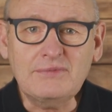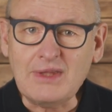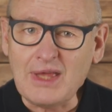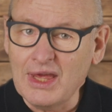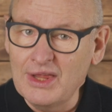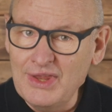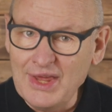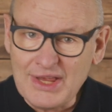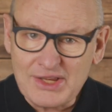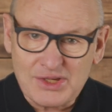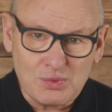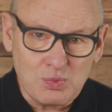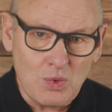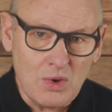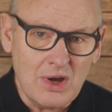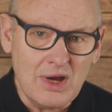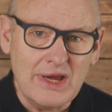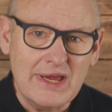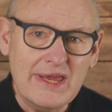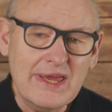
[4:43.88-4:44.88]
And that's
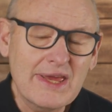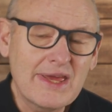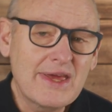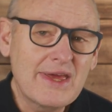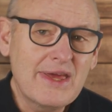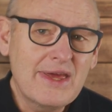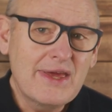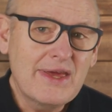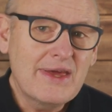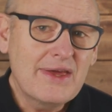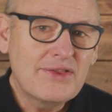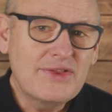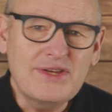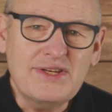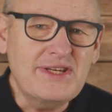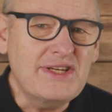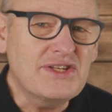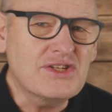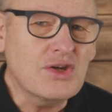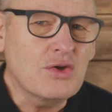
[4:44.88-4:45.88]
why
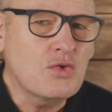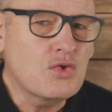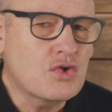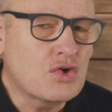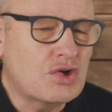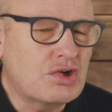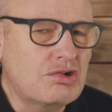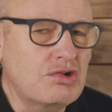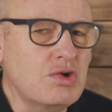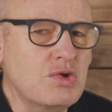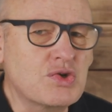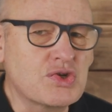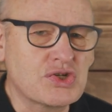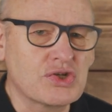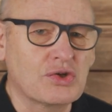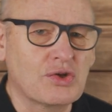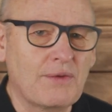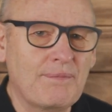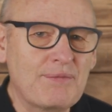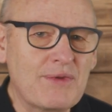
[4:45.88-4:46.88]
this is so
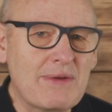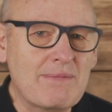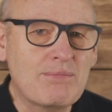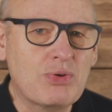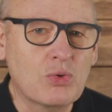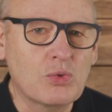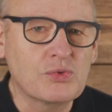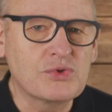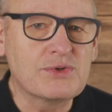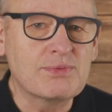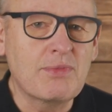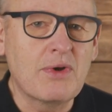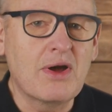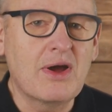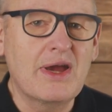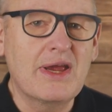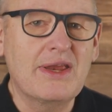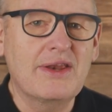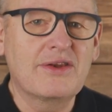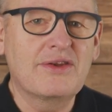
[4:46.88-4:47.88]
crucial in Paul's
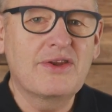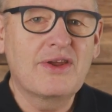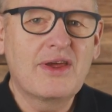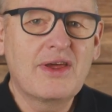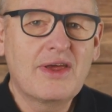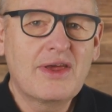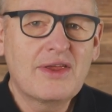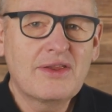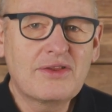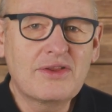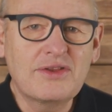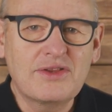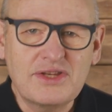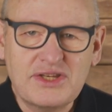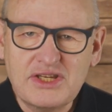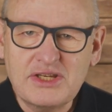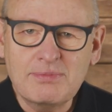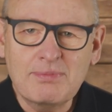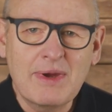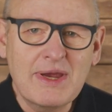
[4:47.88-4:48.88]
mind, that
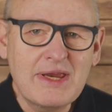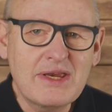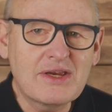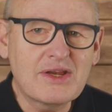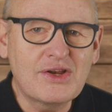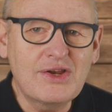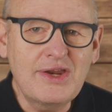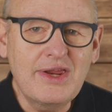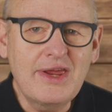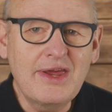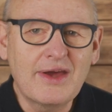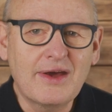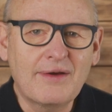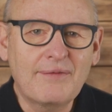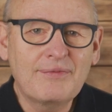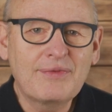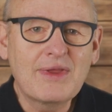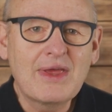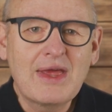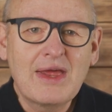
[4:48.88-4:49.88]
this is made clear.
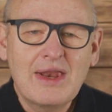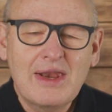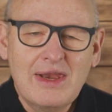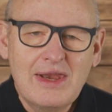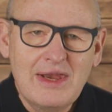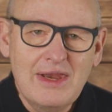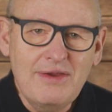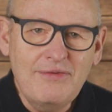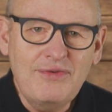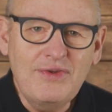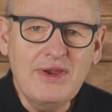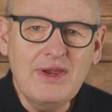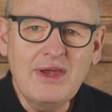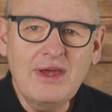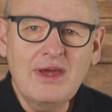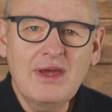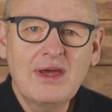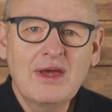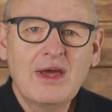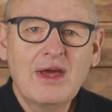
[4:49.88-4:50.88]

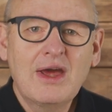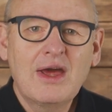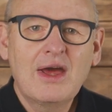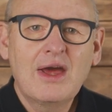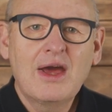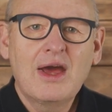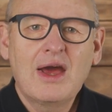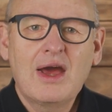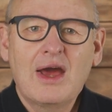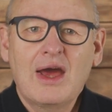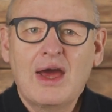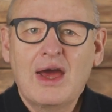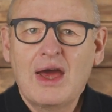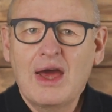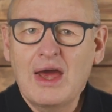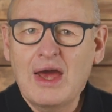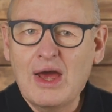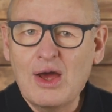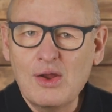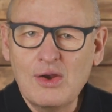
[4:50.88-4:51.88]
Living
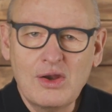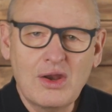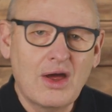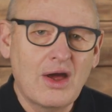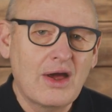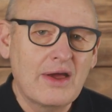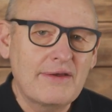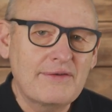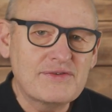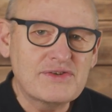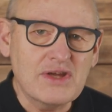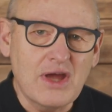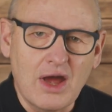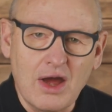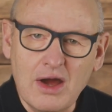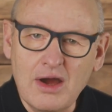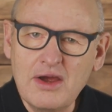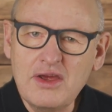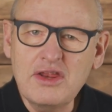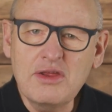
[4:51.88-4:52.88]
our lives
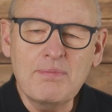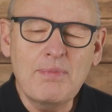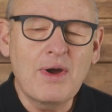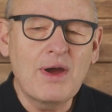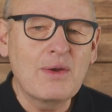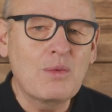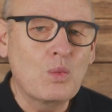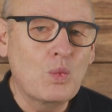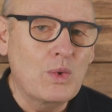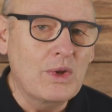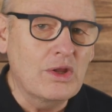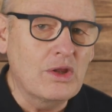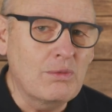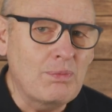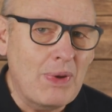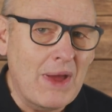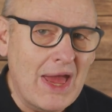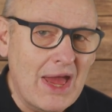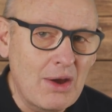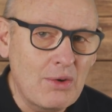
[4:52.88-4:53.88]
either by
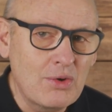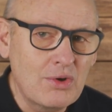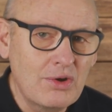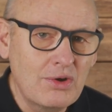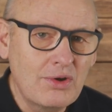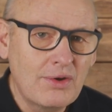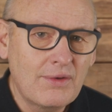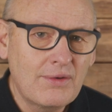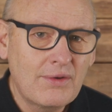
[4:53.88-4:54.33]
willpower